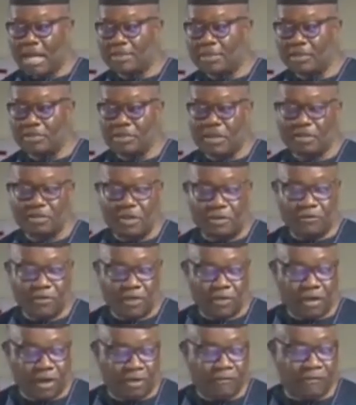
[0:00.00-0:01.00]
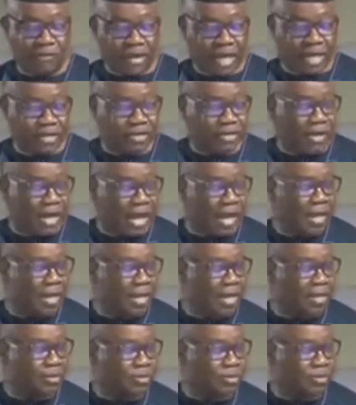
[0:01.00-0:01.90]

as a result of your love for Nigeria.